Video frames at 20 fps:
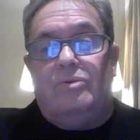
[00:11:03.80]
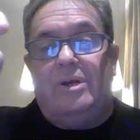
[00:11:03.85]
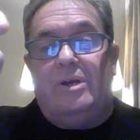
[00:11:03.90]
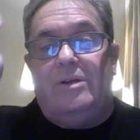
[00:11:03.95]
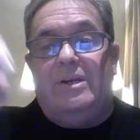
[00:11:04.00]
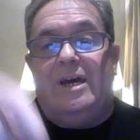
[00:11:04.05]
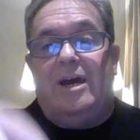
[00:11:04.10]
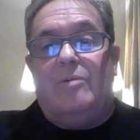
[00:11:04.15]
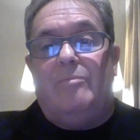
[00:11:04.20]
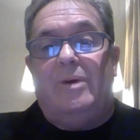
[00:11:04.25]

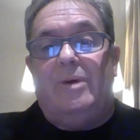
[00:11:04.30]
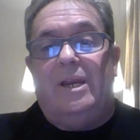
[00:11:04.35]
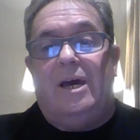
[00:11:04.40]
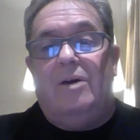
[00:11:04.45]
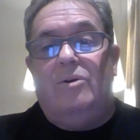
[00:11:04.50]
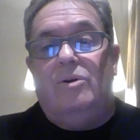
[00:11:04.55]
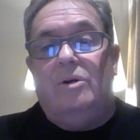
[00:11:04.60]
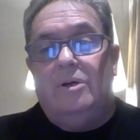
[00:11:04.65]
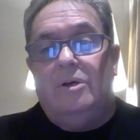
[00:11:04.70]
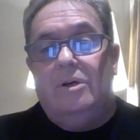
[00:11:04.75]
written down
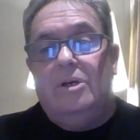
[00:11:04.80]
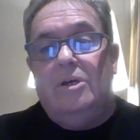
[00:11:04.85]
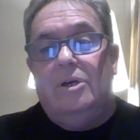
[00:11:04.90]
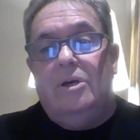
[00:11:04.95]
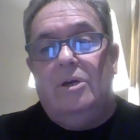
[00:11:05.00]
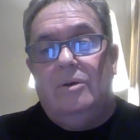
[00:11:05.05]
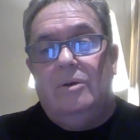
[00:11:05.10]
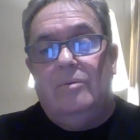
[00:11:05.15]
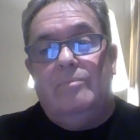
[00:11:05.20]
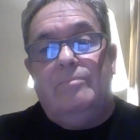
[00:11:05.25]
below.
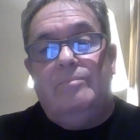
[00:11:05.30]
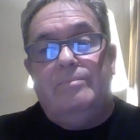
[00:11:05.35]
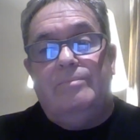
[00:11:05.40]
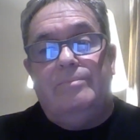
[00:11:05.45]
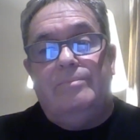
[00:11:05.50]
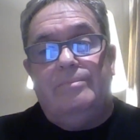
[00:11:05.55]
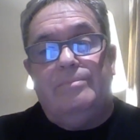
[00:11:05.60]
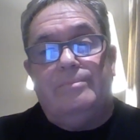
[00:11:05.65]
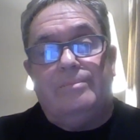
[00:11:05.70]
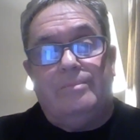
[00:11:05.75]

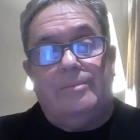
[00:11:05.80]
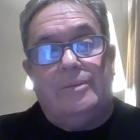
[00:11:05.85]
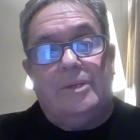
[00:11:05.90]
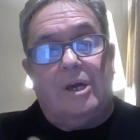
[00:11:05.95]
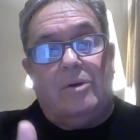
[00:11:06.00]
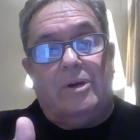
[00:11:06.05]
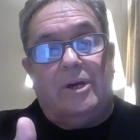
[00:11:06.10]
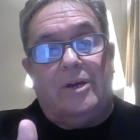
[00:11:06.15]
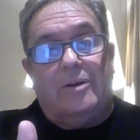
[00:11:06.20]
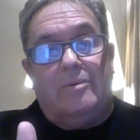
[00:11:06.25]

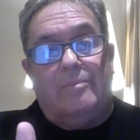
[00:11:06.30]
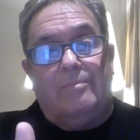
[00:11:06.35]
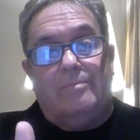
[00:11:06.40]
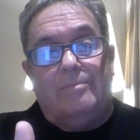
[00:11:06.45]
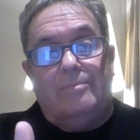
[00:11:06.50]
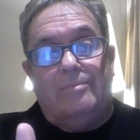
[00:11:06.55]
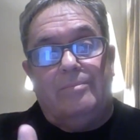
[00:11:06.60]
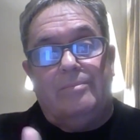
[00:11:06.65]
Go get them.